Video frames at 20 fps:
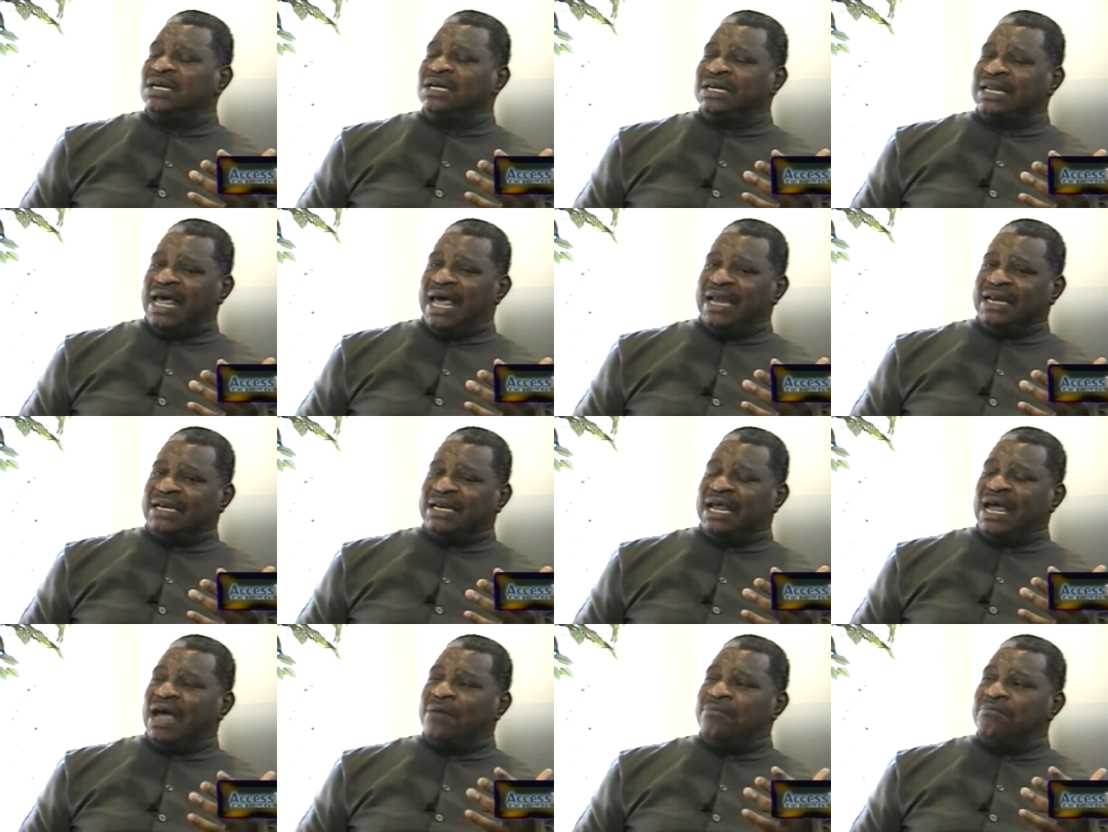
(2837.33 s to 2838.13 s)

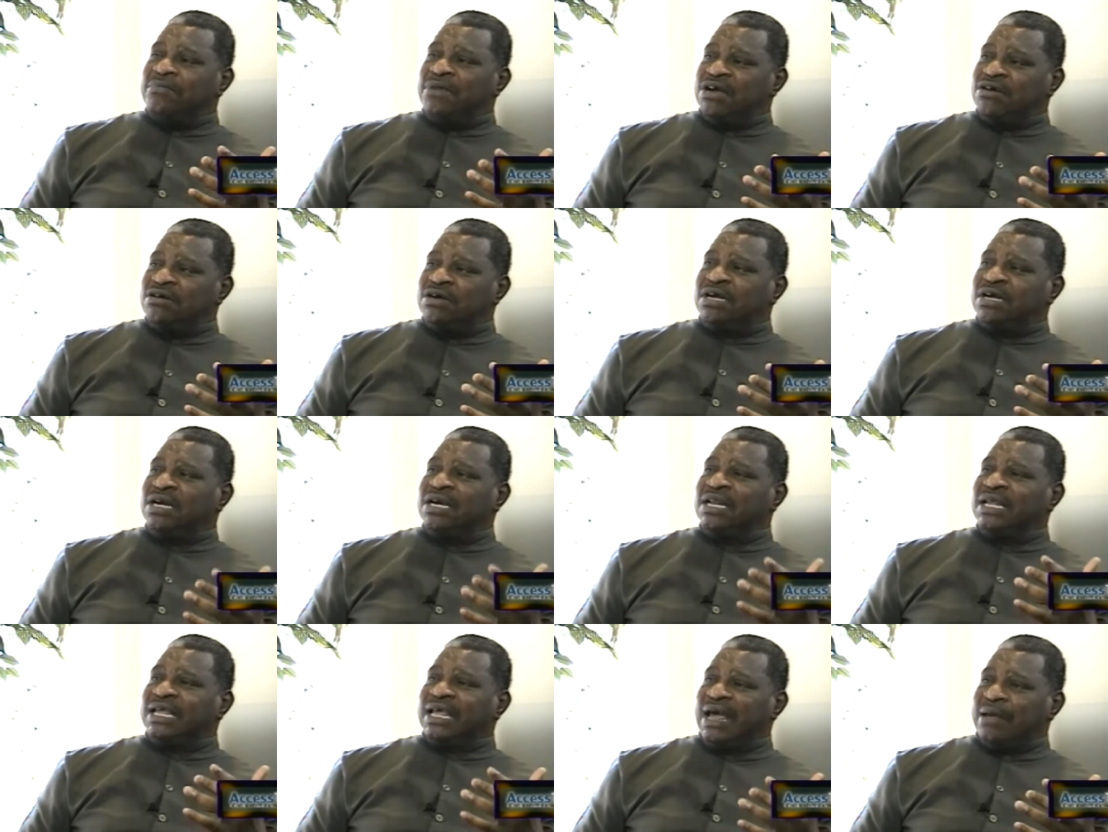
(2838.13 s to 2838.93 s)
that
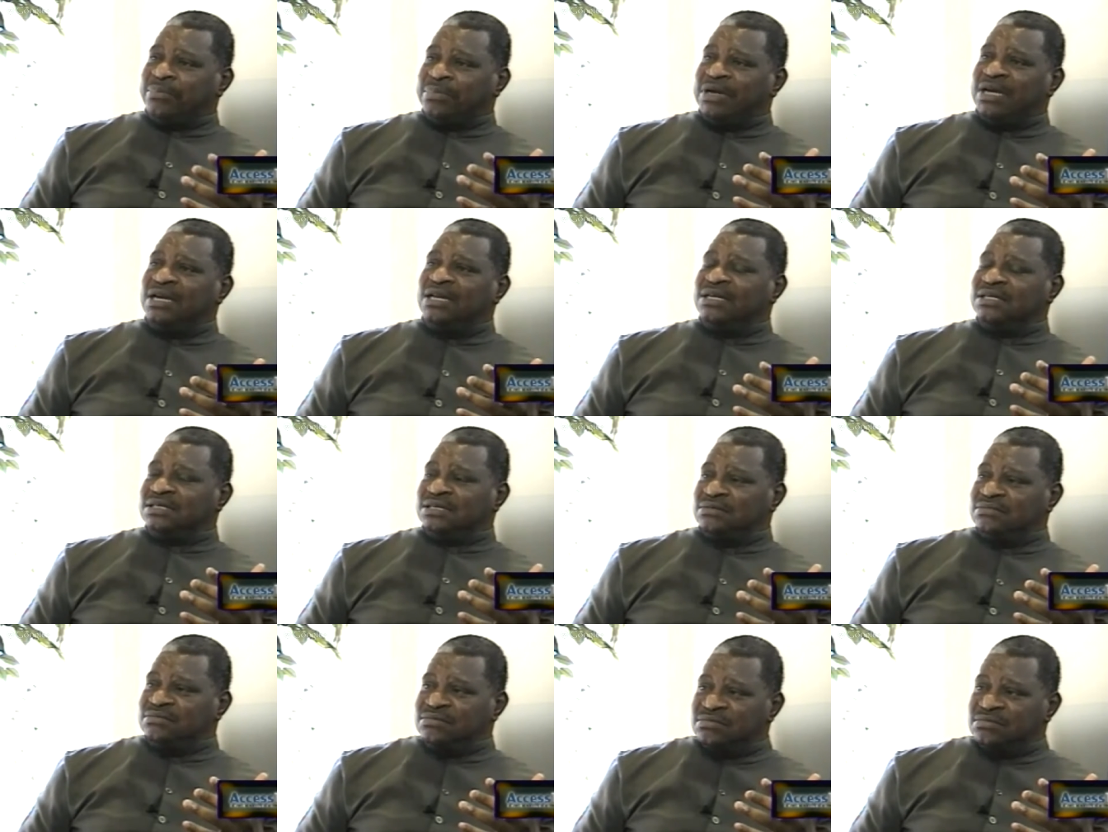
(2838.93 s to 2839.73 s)
American
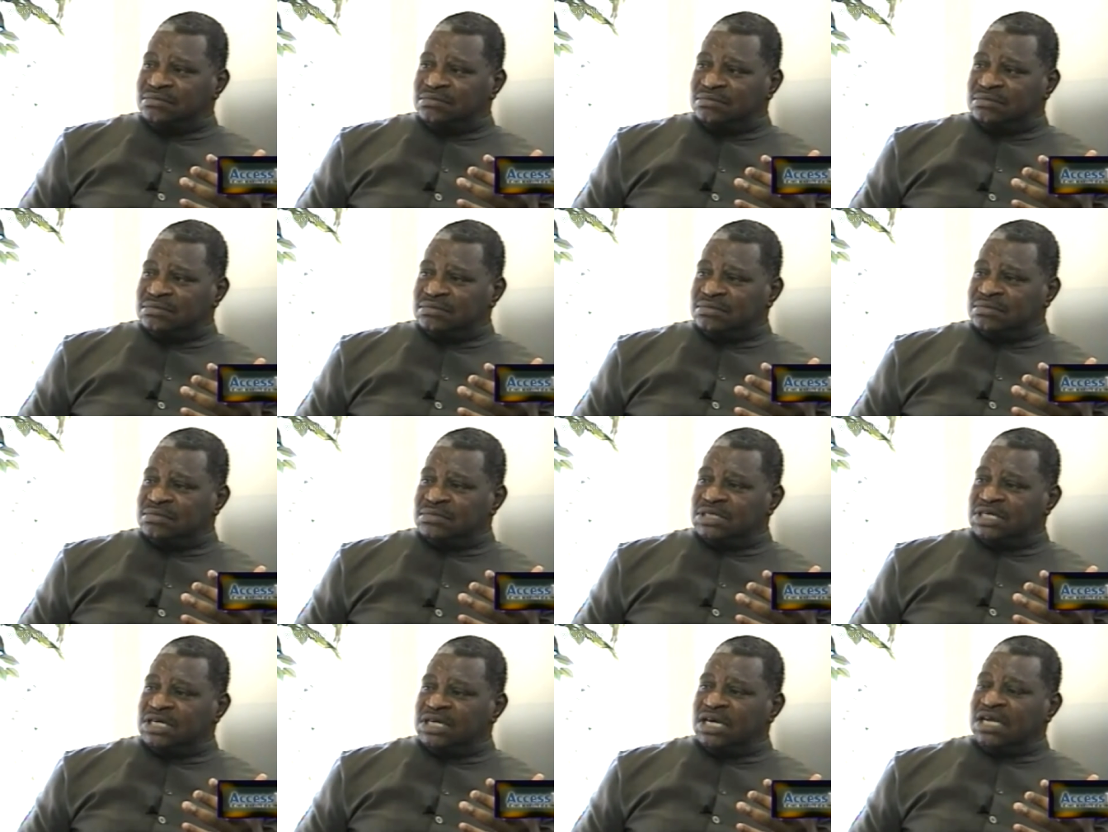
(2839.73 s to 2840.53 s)
capitalism
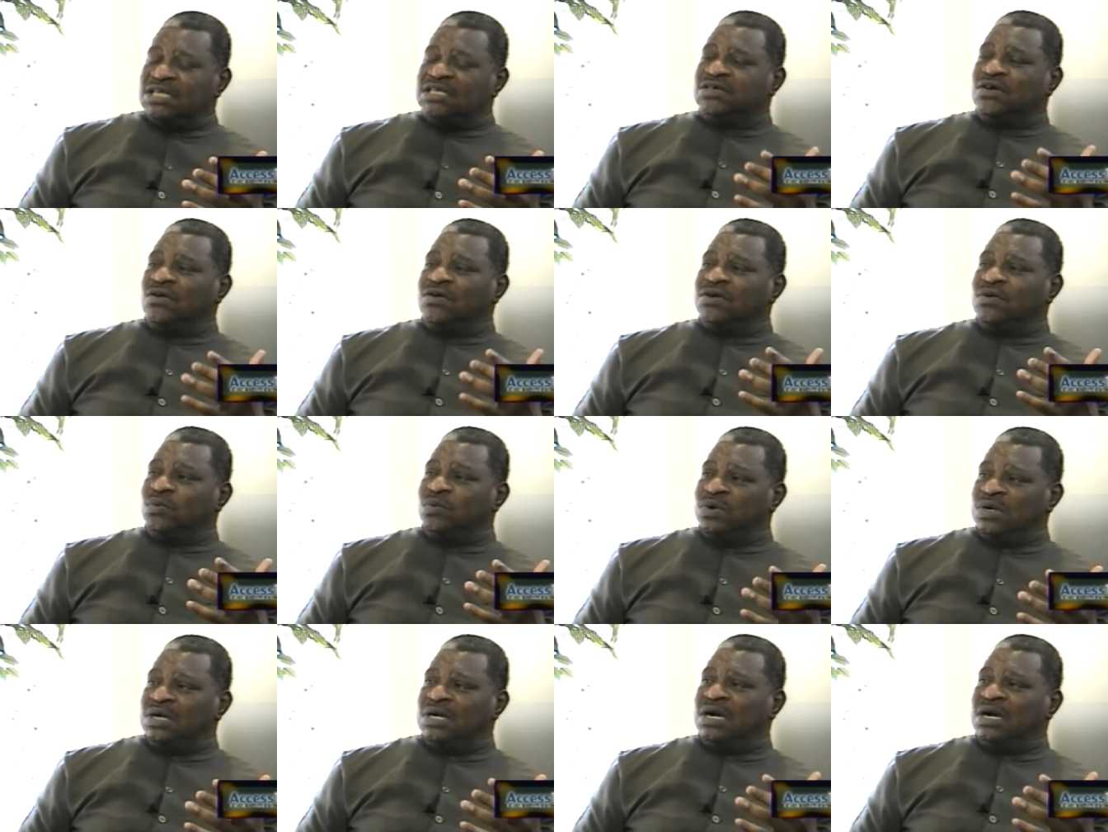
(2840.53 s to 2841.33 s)
is going to
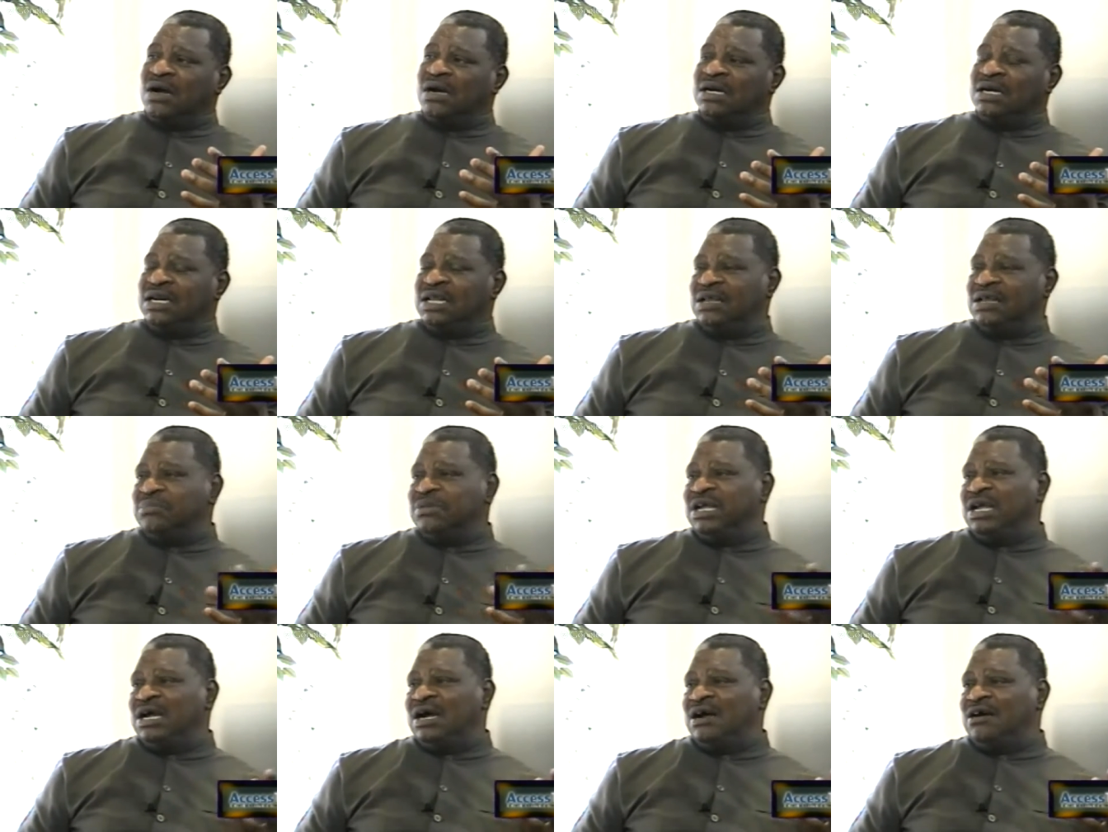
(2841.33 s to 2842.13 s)
work on their
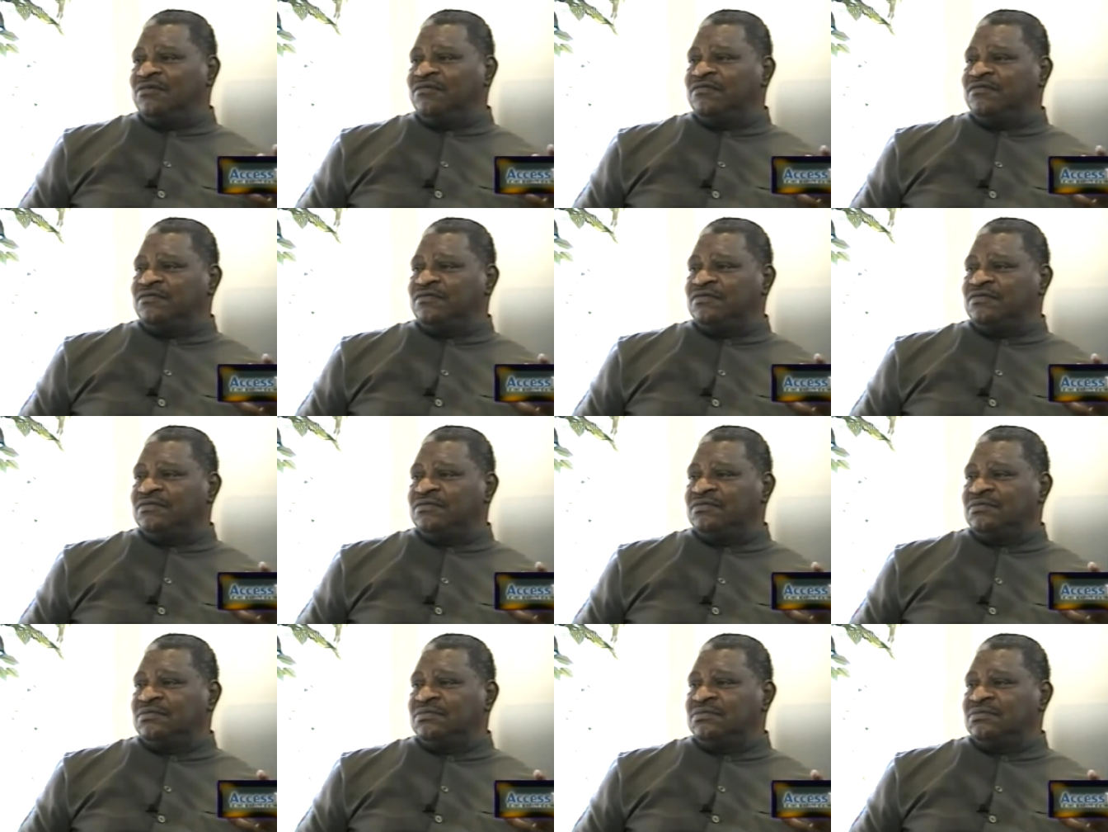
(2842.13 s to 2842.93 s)
behalf. Uh mm-hmm.
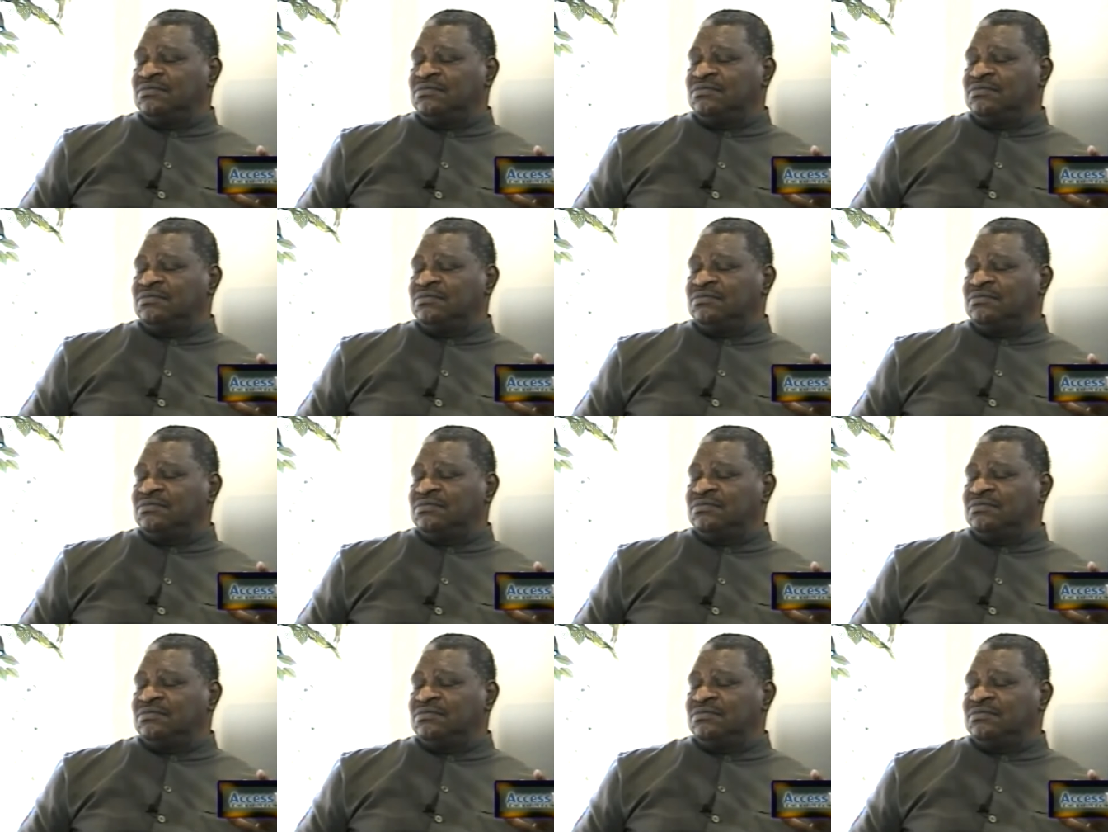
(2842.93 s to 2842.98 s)
-huh.